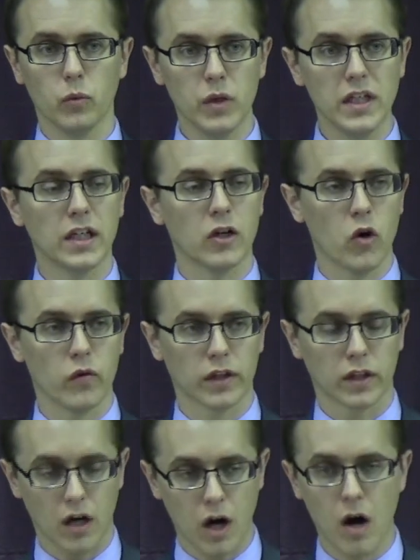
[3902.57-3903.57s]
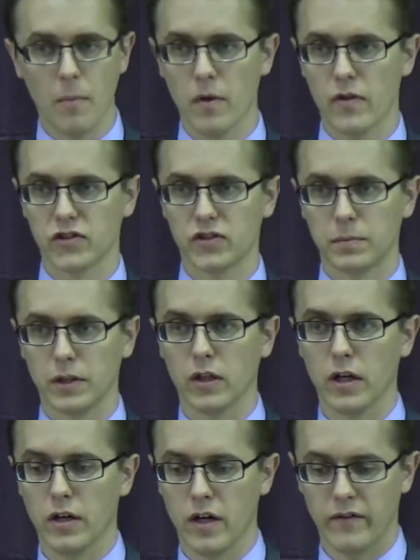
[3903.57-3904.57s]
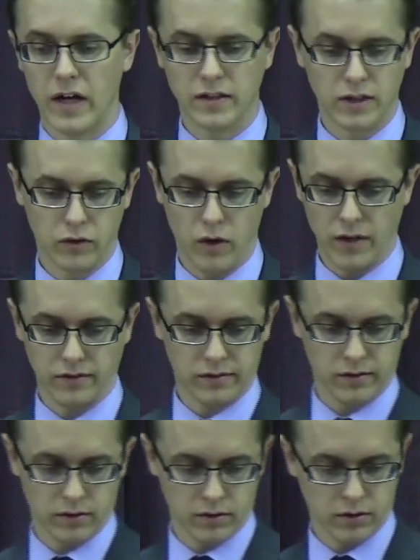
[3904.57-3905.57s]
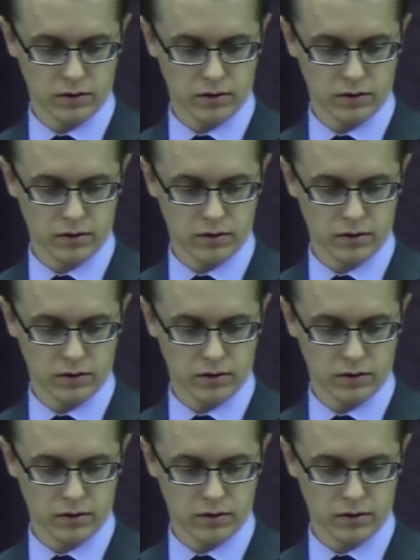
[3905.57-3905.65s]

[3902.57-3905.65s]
we can overcome the spirit of Antichrist.